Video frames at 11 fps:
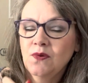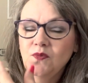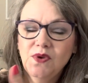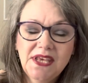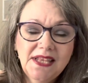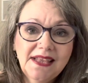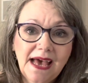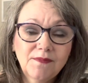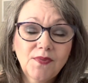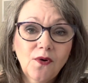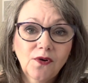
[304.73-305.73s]
Within
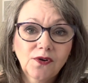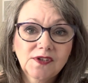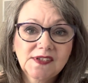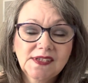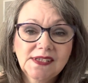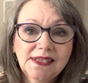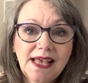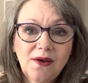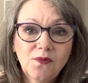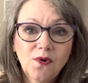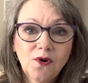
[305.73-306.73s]
that box,
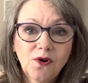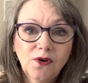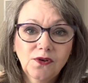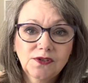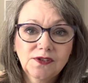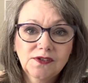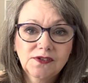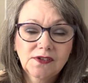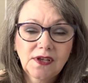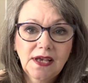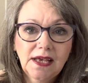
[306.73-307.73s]
there
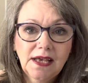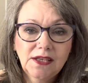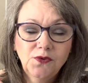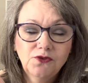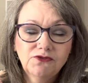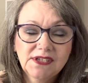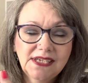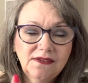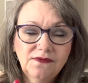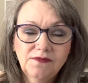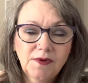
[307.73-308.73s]
was, you would
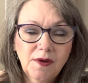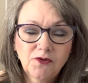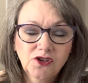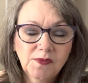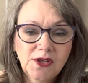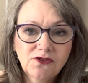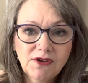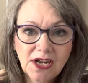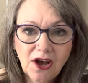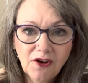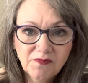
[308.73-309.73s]
receive approximately
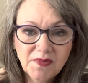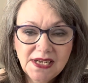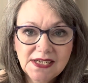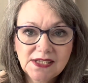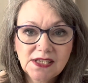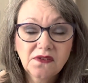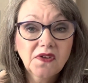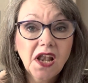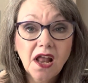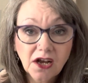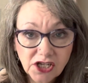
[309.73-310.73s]
3.5 metres of a
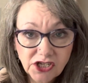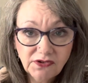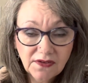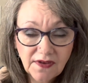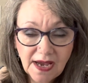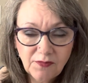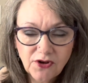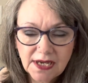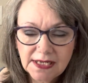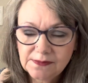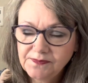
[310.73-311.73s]
luxury
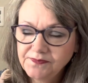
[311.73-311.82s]
fabric.